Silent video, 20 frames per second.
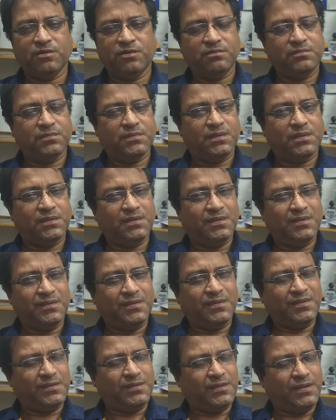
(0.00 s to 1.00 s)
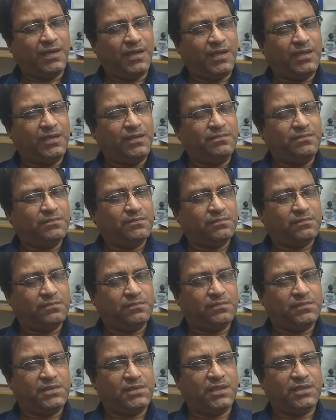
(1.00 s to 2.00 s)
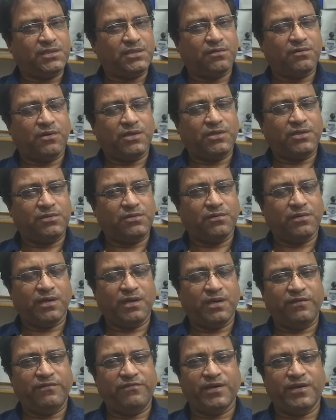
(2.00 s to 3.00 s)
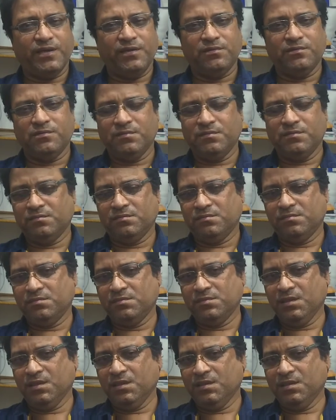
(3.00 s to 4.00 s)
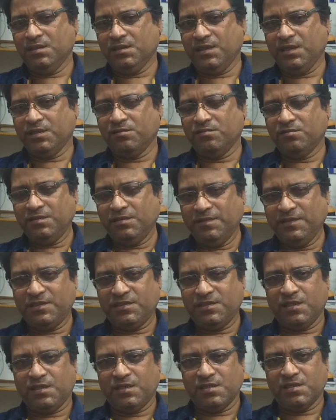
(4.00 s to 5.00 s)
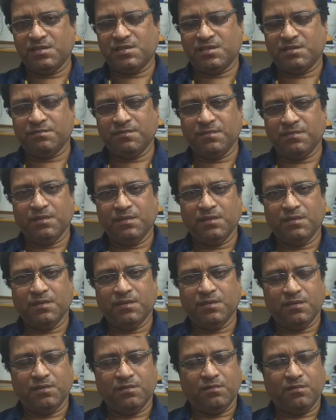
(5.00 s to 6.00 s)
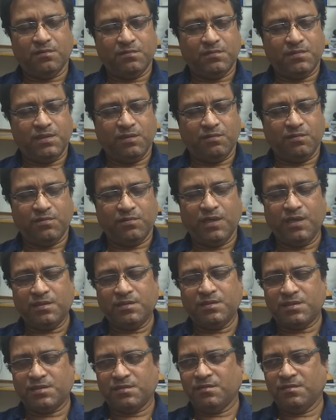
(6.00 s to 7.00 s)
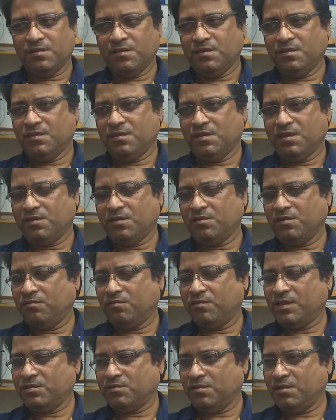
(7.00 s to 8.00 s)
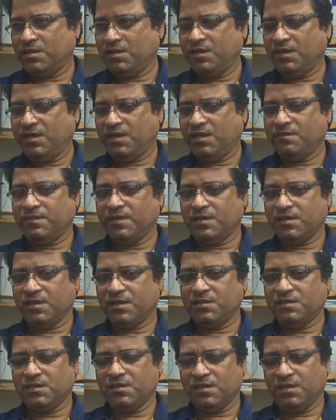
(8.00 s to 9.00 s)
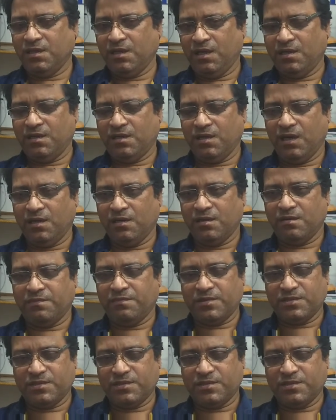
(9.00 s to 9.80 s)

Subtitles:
So I just got to clarify you recruitment status, the ones that was already advertised and